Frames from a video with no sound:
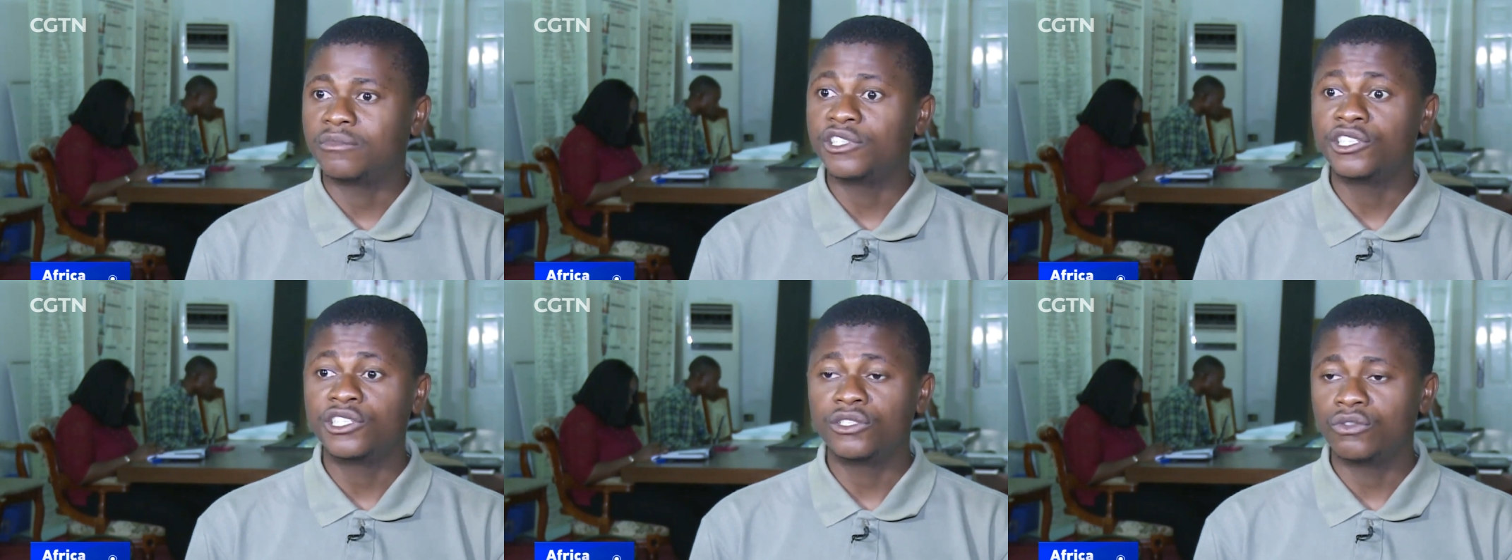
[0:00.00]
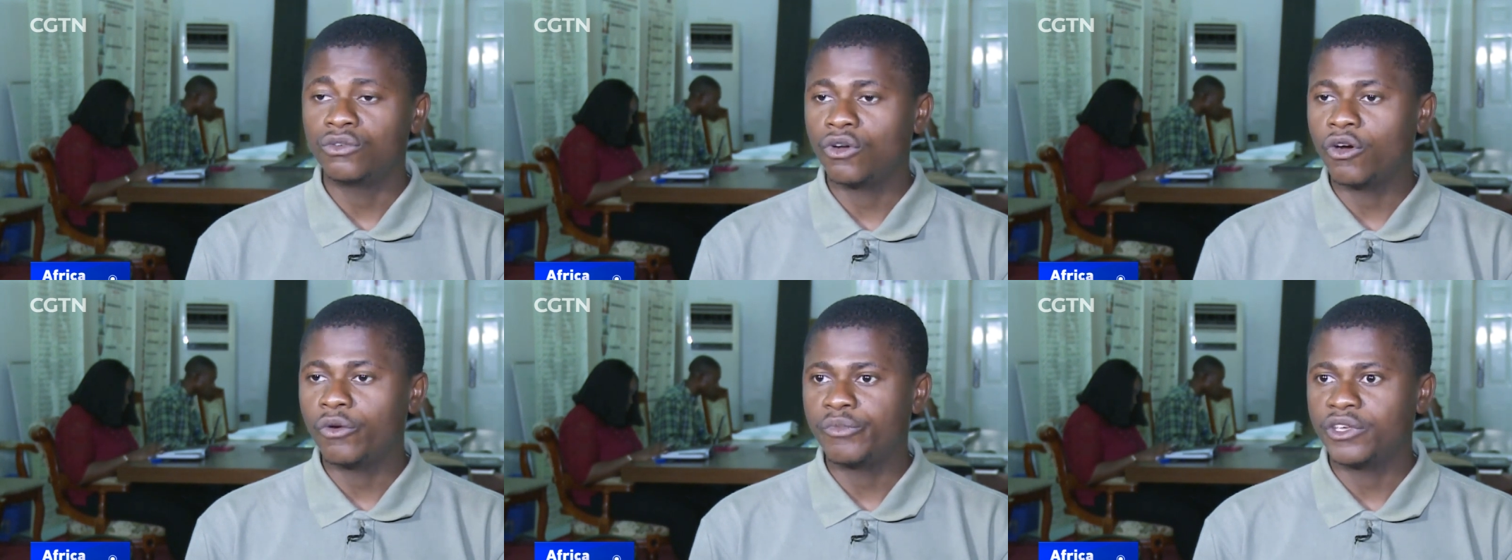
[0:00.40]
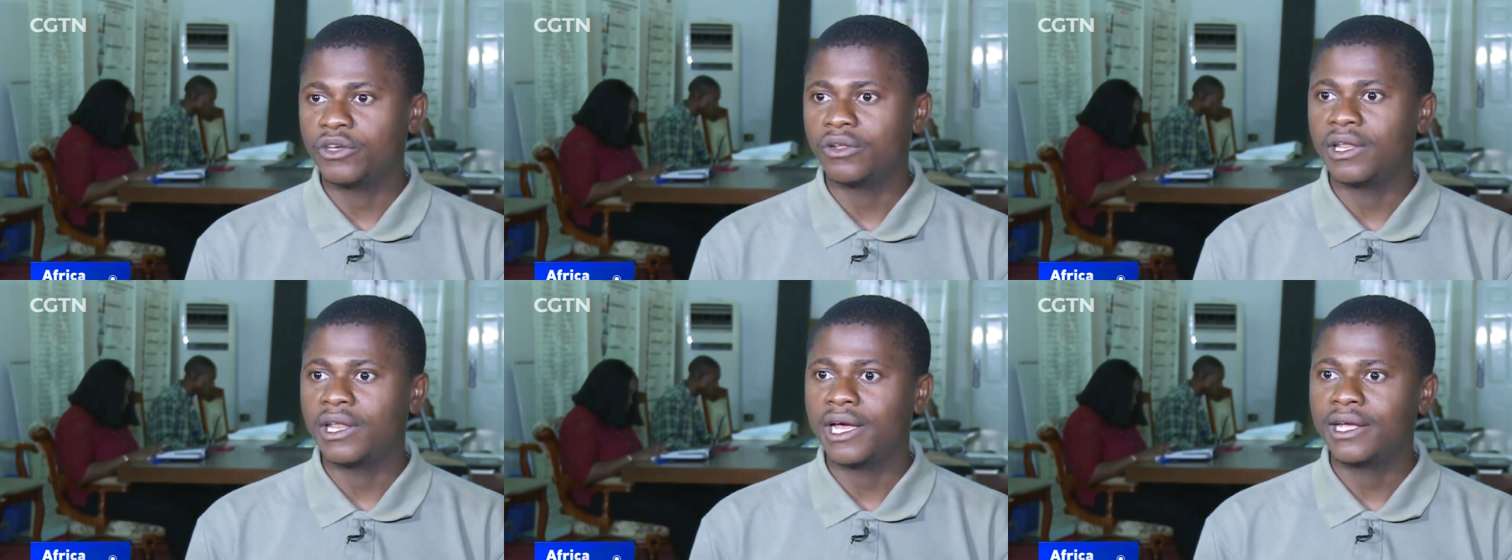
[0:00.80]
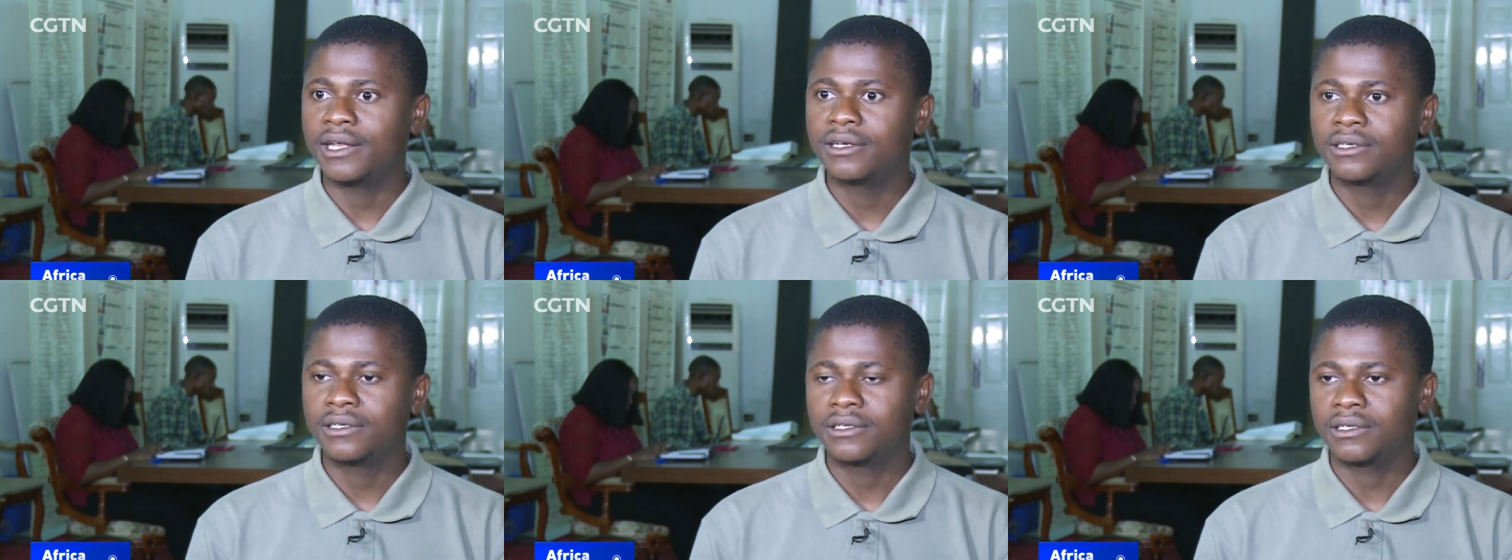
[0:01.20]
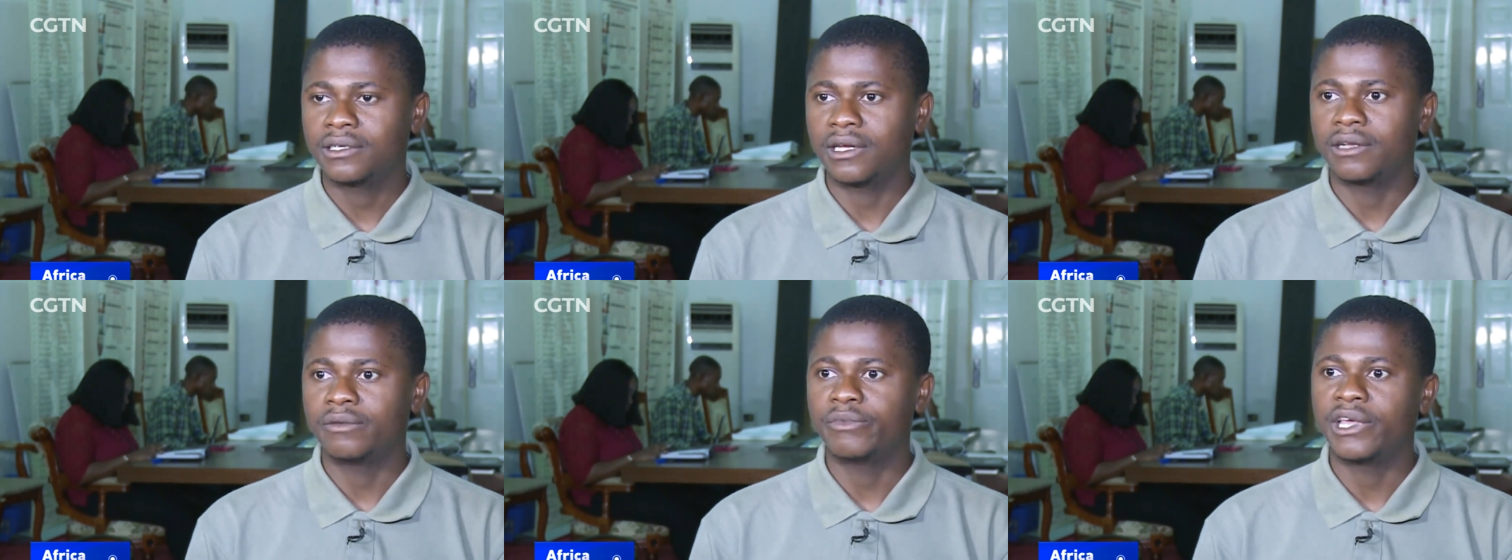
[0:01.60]
digital copy online
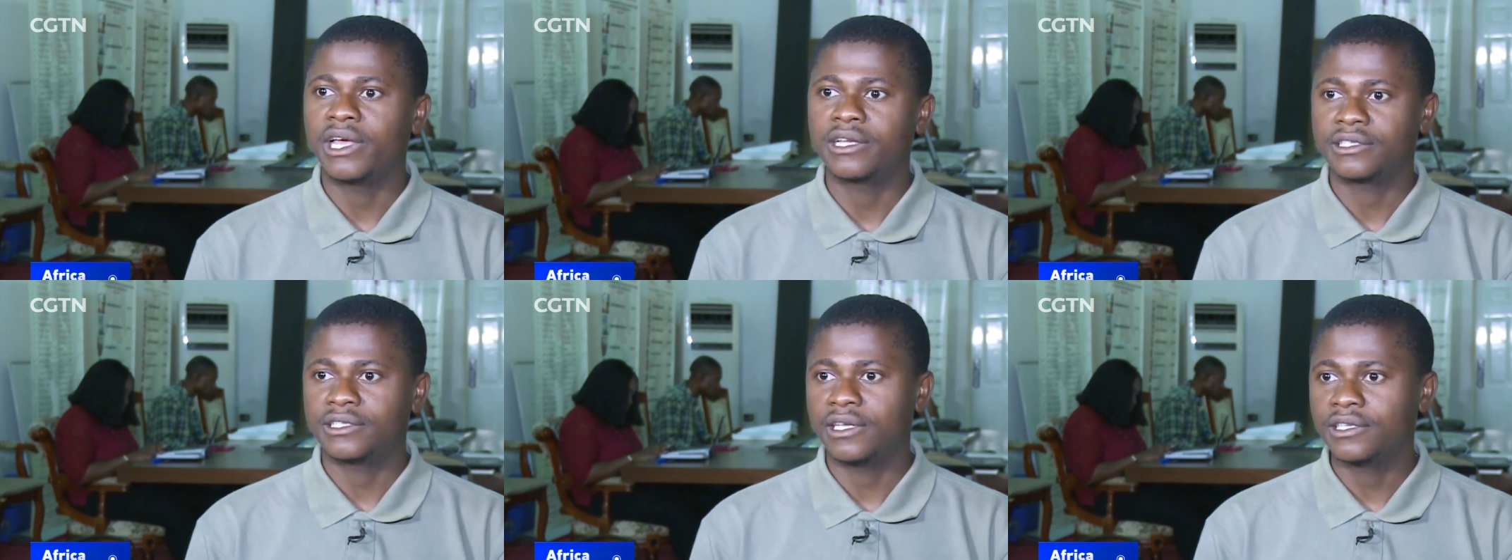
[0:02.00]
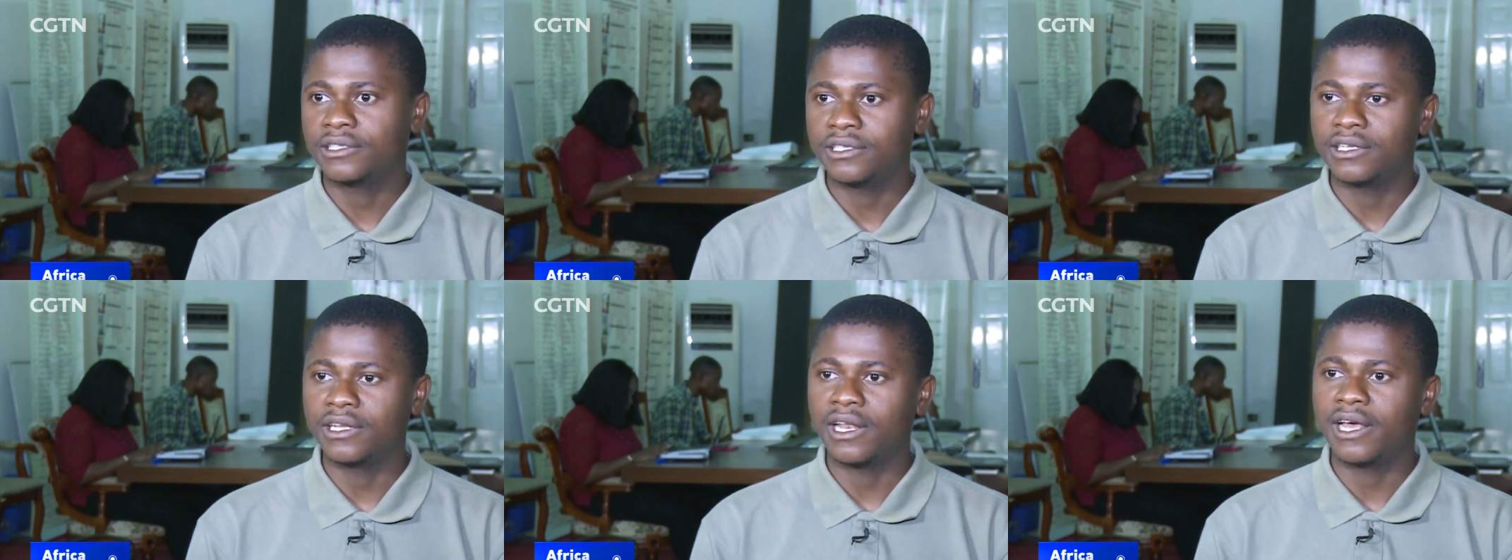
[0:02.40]
can be accessed in the